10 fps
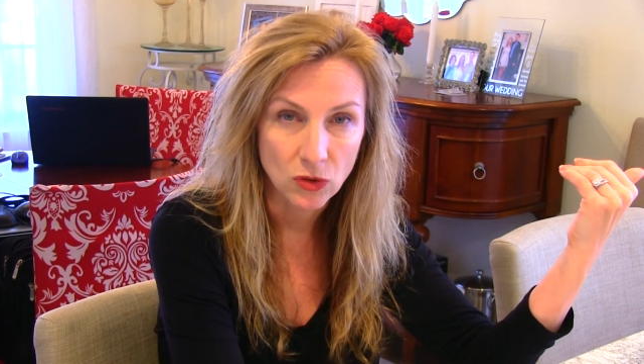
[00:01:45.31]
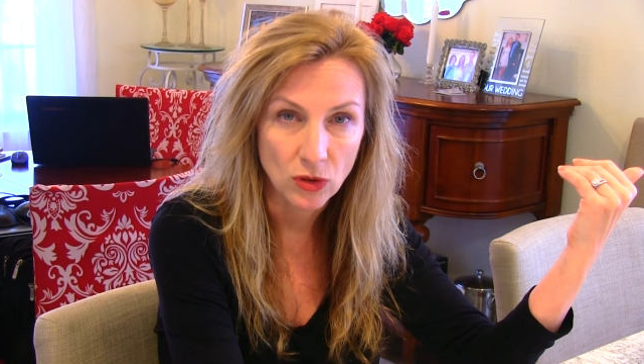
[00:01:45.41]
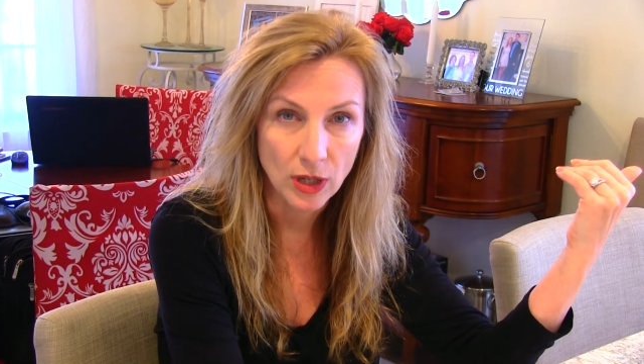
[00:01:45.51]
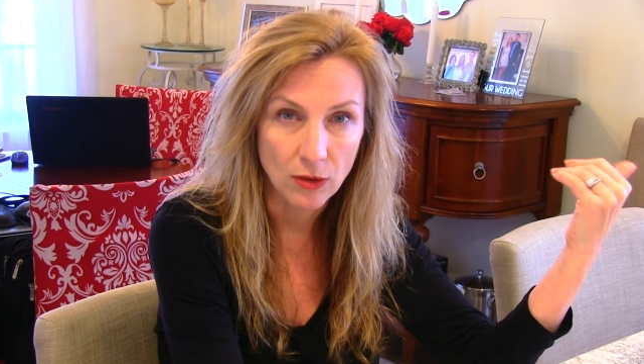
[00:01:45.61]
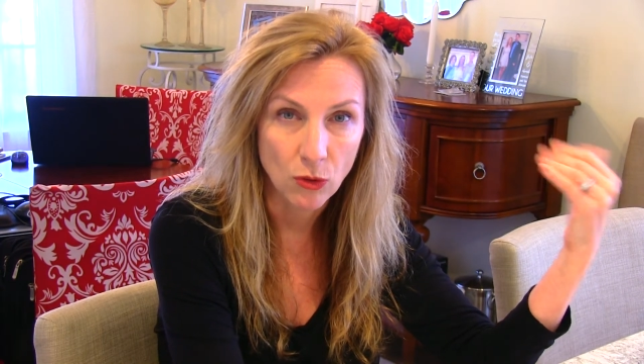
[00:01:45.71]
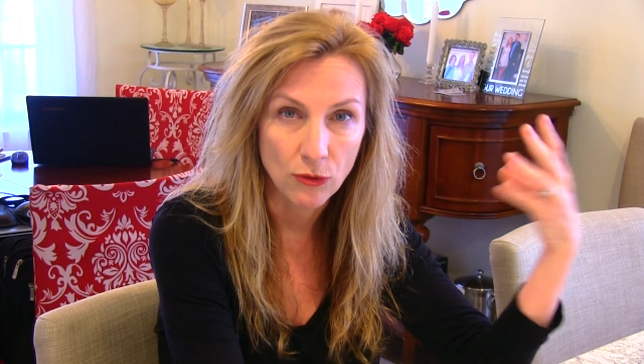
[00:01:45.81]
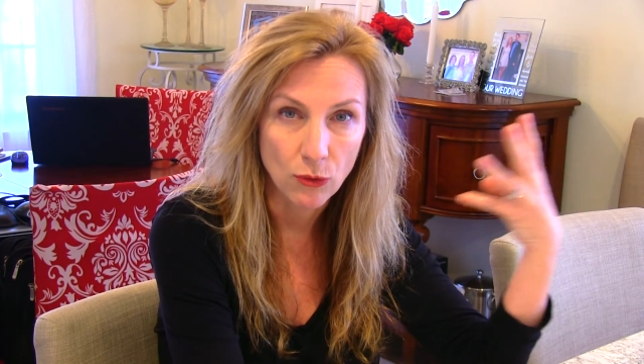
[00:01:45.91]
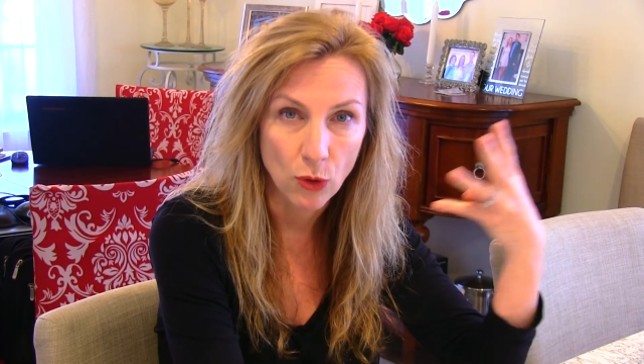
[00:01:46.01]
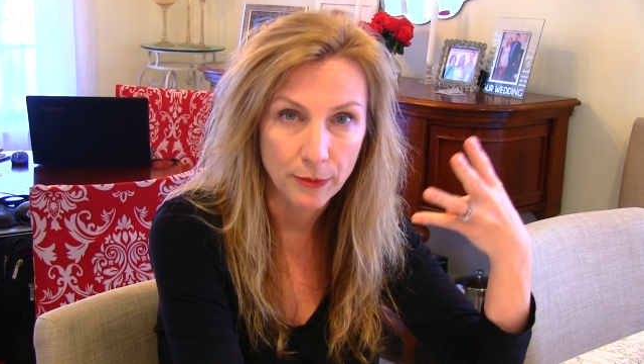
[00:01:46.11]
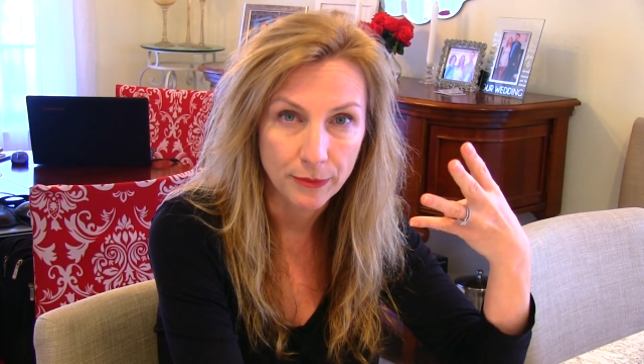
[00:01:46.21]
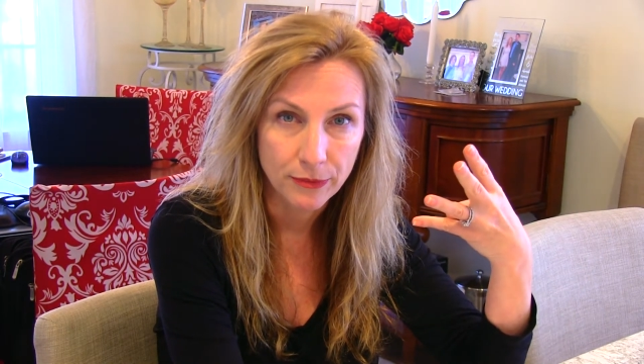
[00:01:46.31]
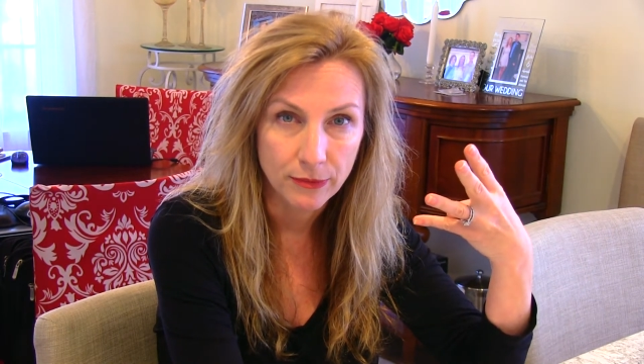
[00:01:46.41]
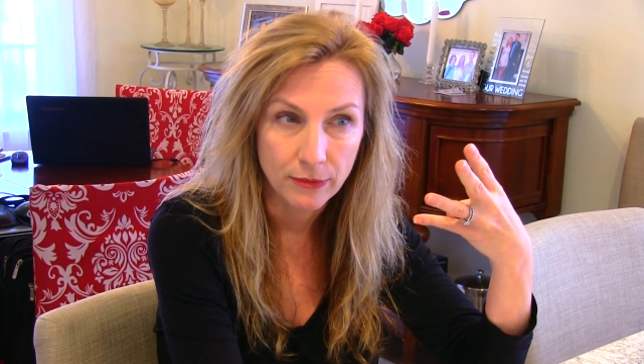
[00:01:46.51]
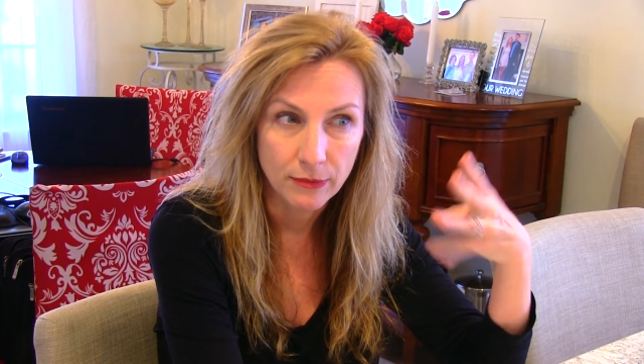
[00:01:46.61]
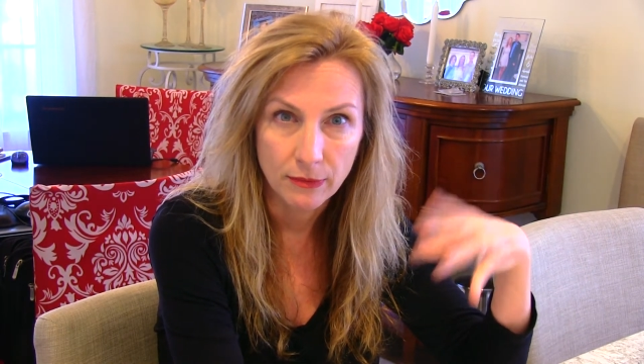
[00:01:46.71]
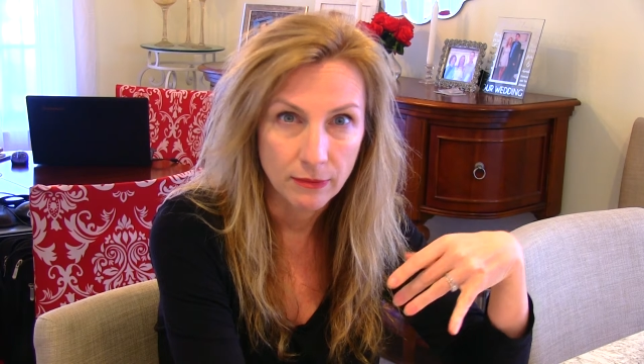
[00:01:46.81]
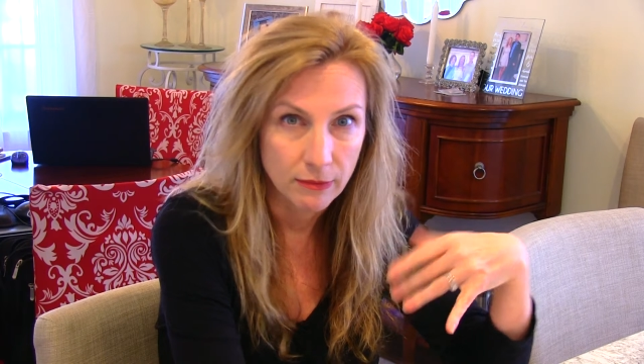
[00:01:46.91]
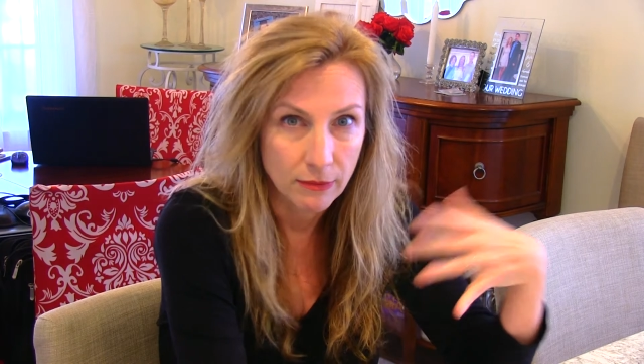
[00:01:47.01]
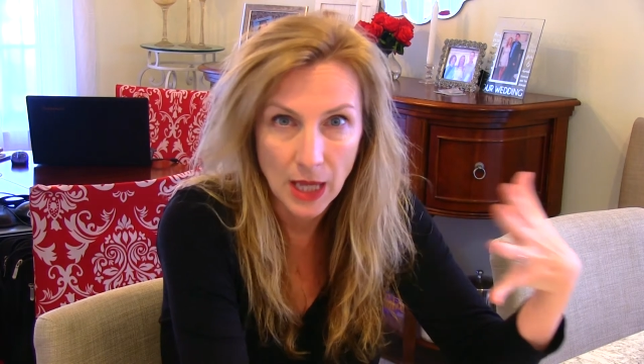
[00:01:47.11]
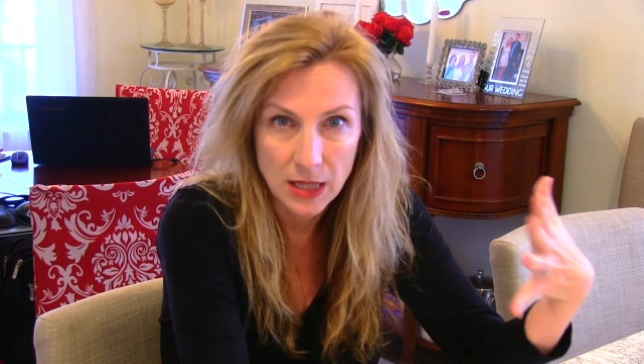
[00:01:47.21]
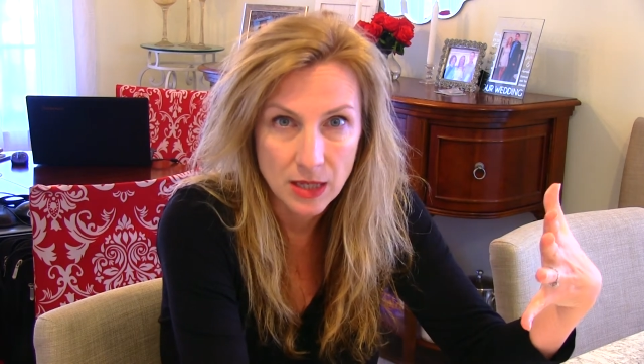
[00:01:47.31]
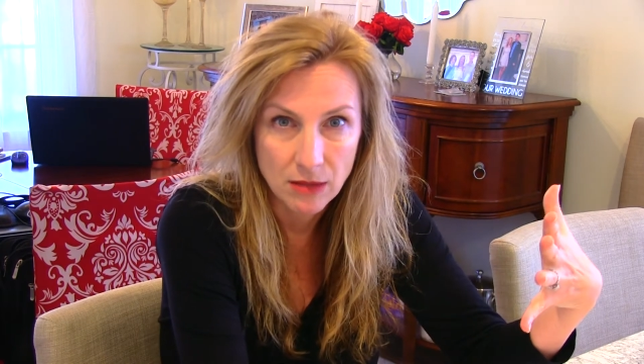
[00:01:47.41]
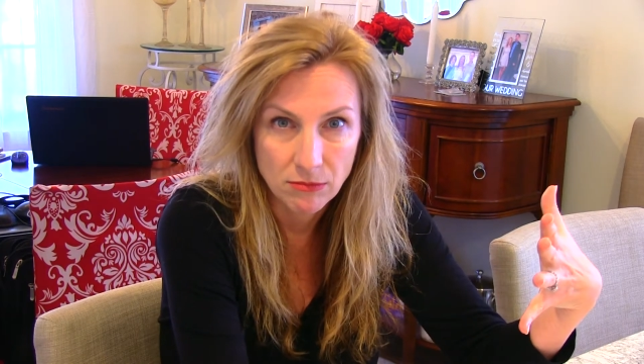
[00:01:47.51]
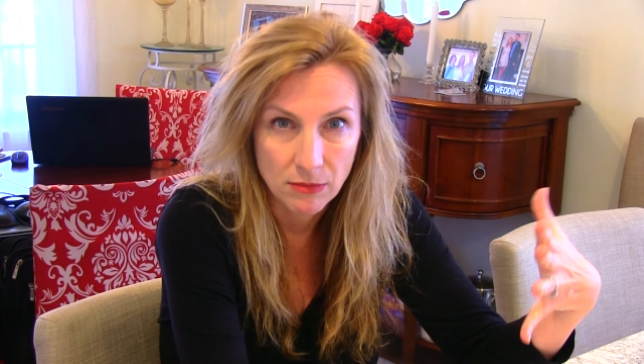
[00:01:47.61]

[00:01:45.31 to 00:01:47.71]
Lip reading: Okay, all 4. That's it.